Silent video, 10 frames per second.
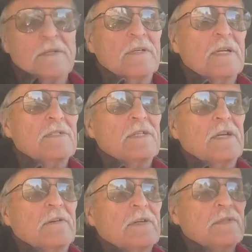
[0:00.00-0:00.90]
The
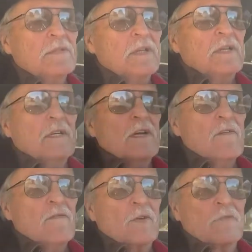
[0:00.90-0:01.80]
aerials
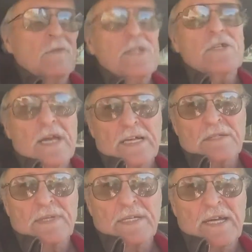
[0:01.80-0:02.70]
for reaching out
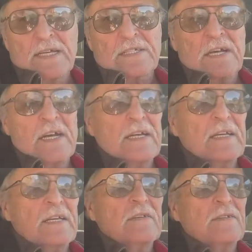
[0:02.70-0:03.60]
to me last night
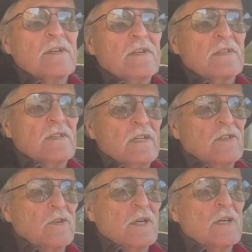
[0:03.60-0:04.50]
and
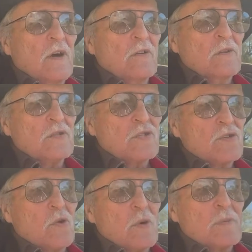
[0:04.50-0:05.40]
during all those
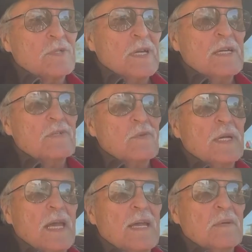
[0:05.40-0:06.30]
storms. Yes,
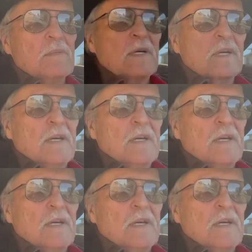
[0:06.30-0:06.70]
we had them.